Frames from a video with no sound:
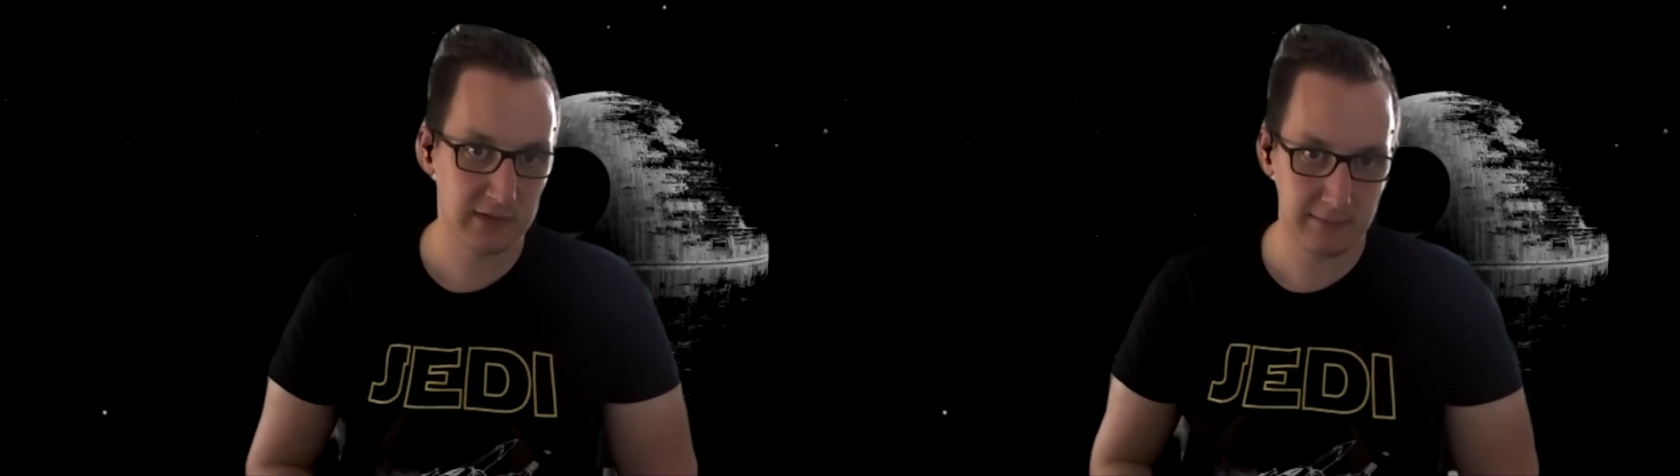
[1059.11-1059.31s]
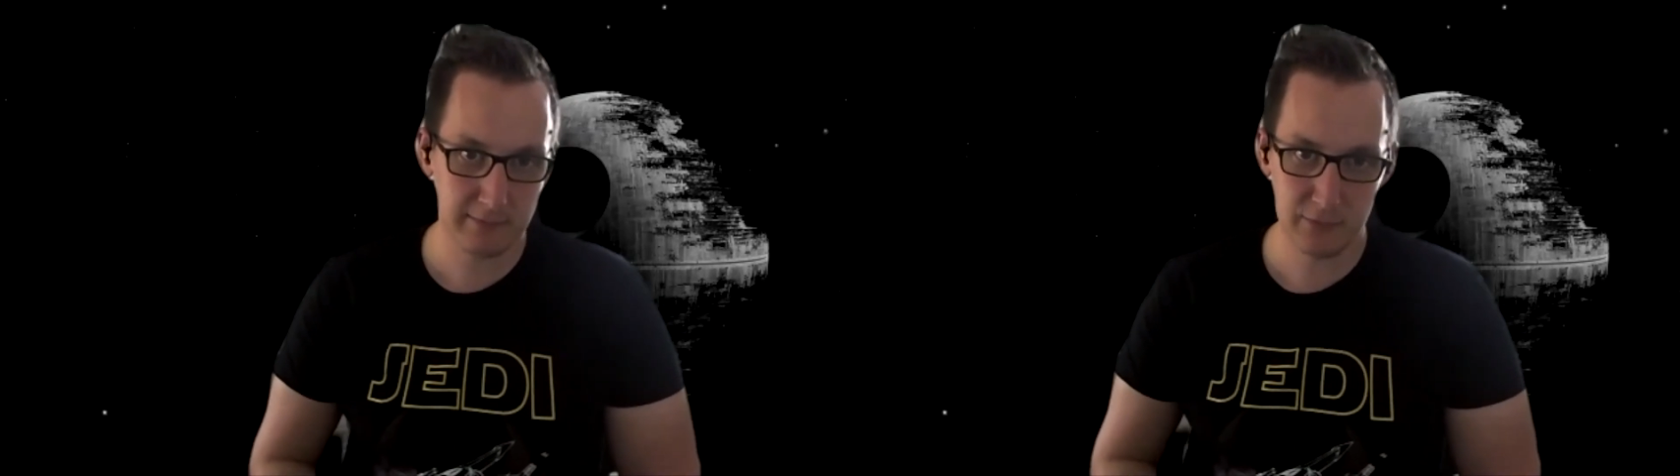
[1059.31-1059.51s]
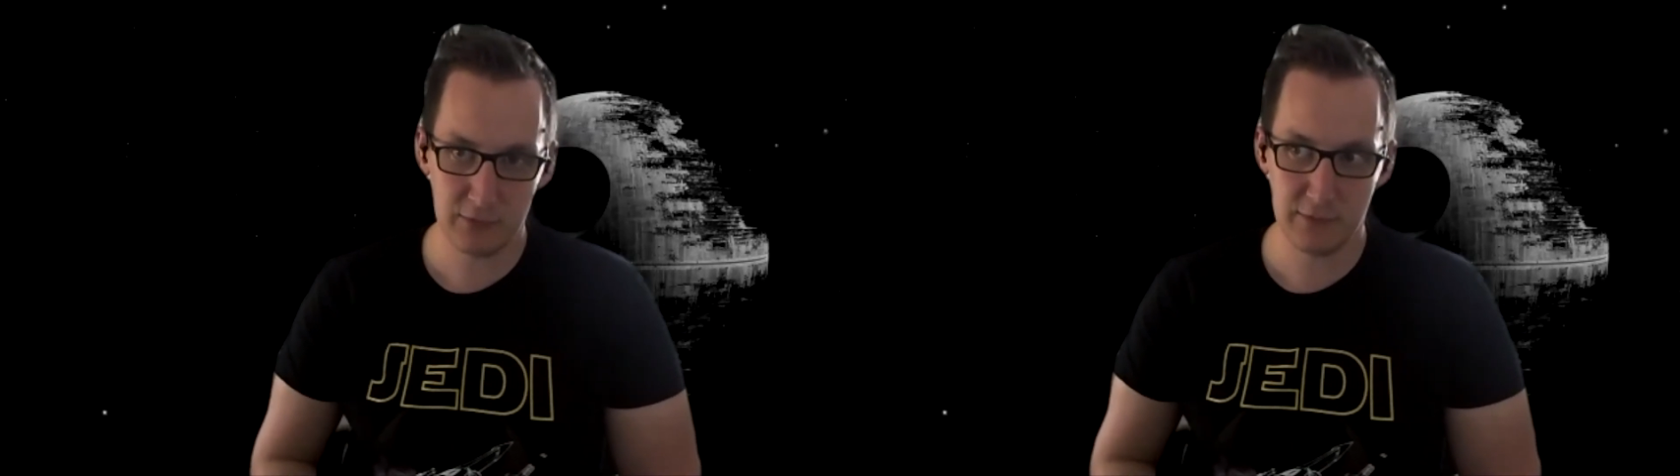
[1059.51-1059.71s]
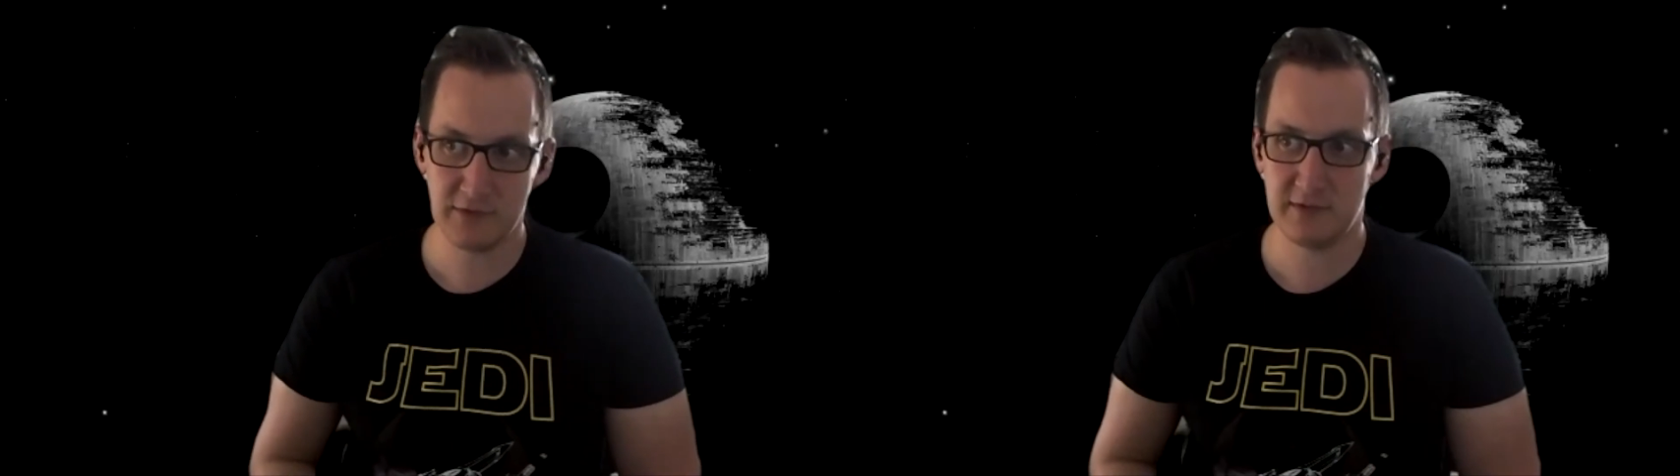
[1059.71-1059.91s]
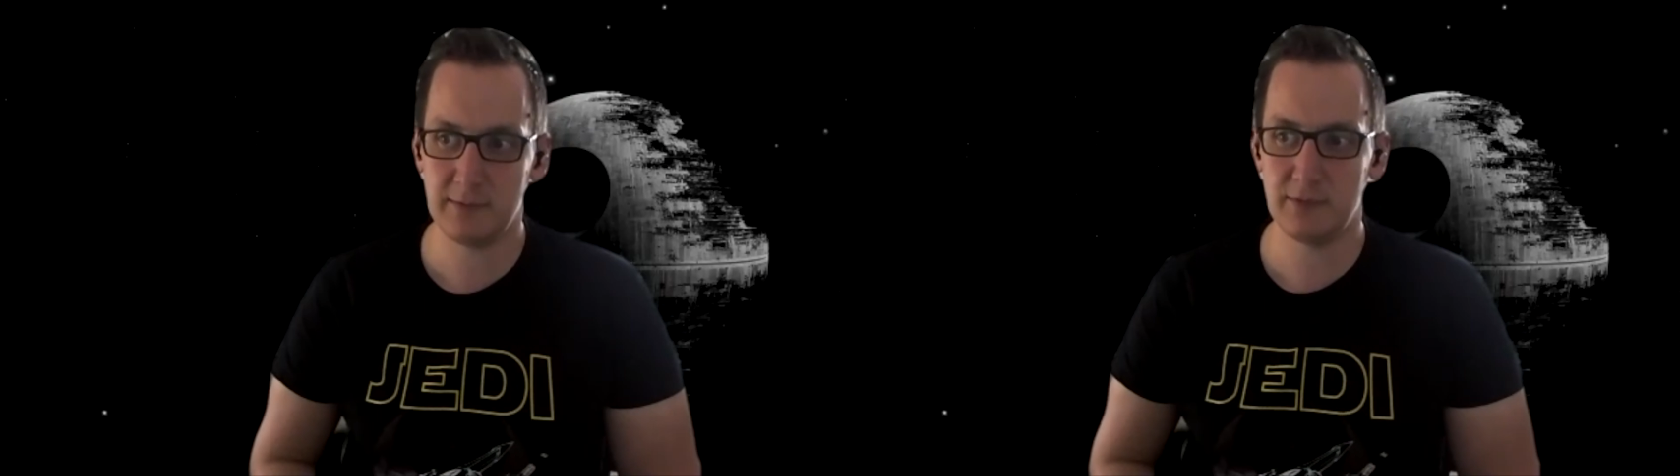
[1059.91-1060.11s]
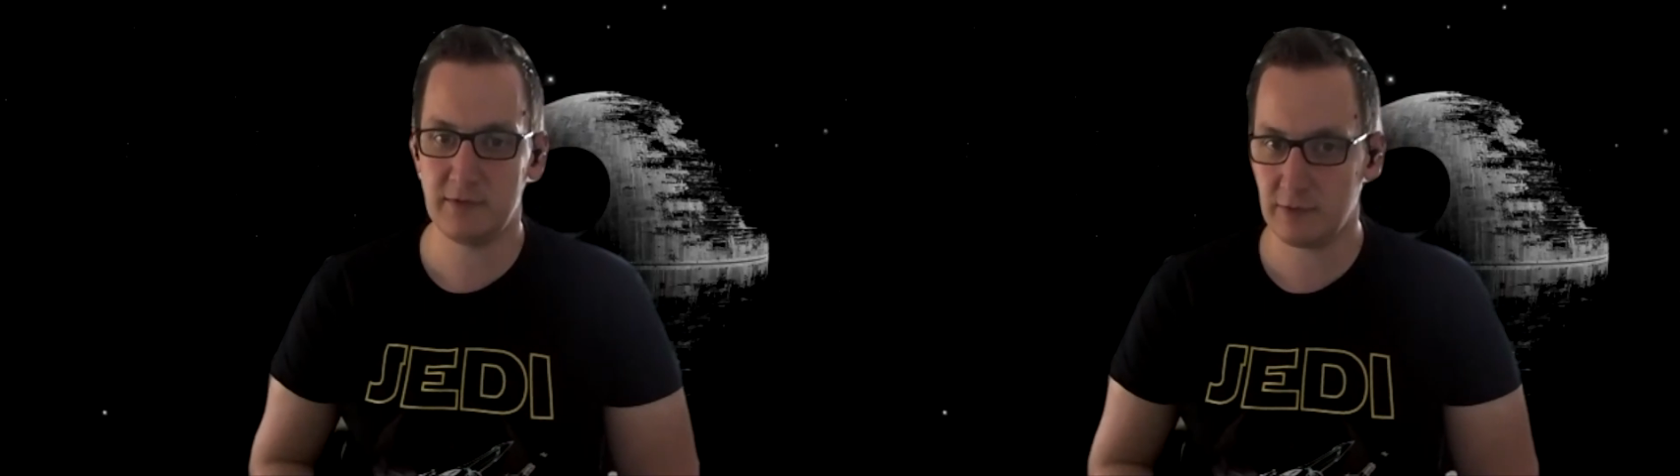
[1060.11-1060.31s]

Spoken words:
university position.